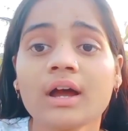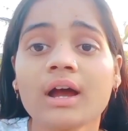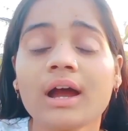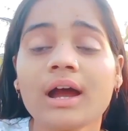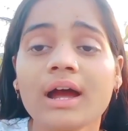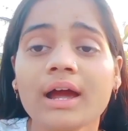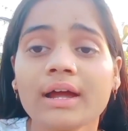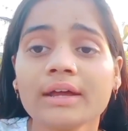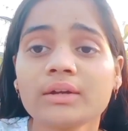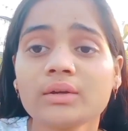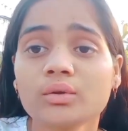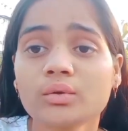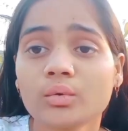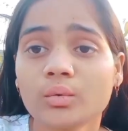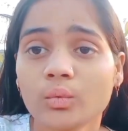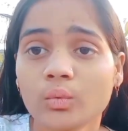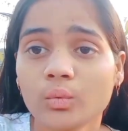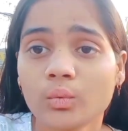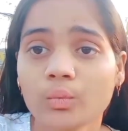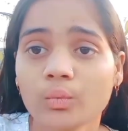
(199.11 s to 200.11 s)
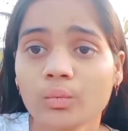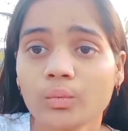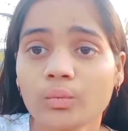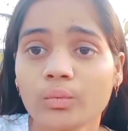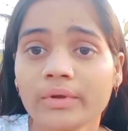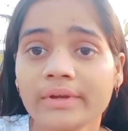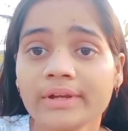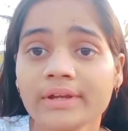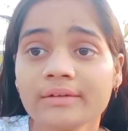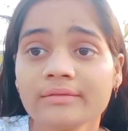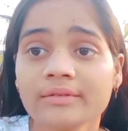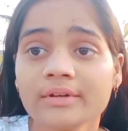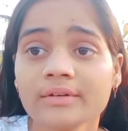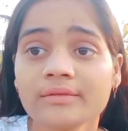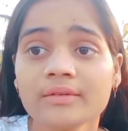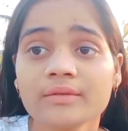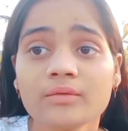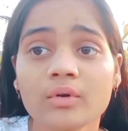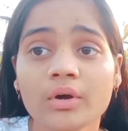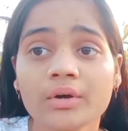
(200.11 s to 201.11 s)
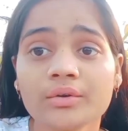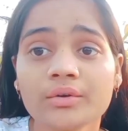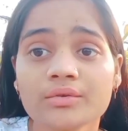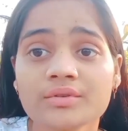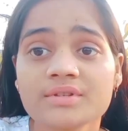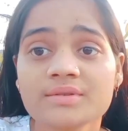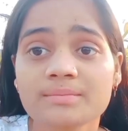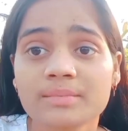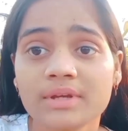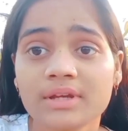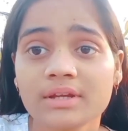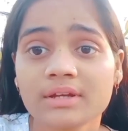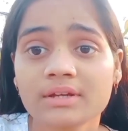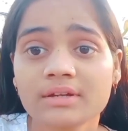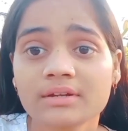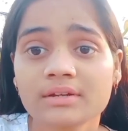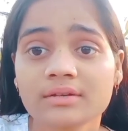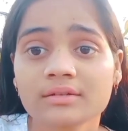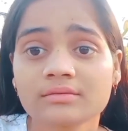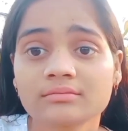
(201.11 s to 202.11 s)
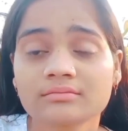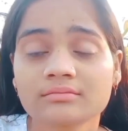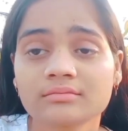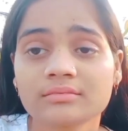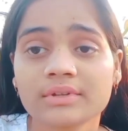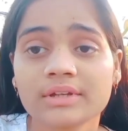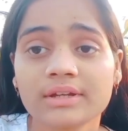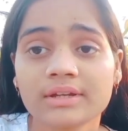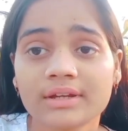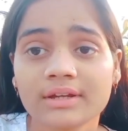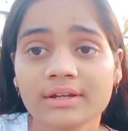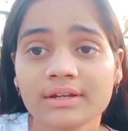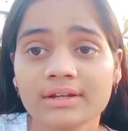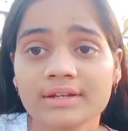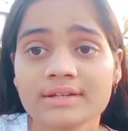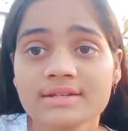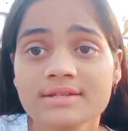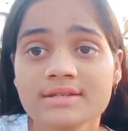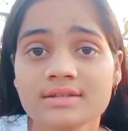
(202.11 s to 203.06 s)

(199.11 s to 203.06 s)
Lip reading: I know whenever we want to speak in English,